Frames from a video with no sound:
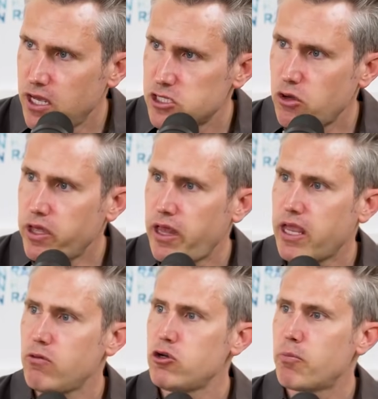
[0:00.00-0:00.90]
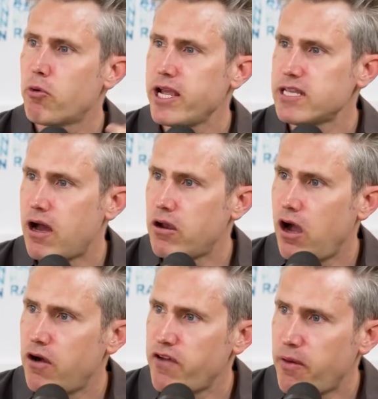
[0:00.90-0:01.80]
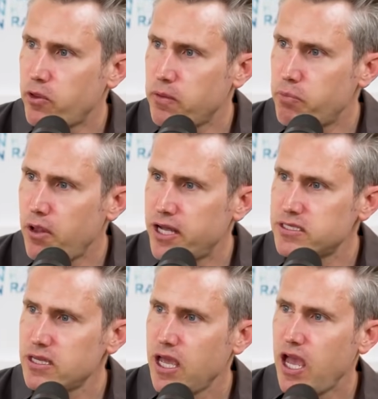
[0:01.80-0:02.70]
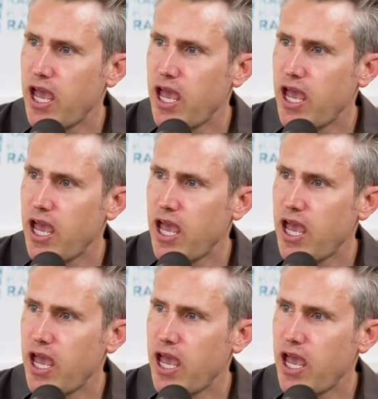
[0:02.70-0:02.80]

So he would do a breakdown of Emily Blunt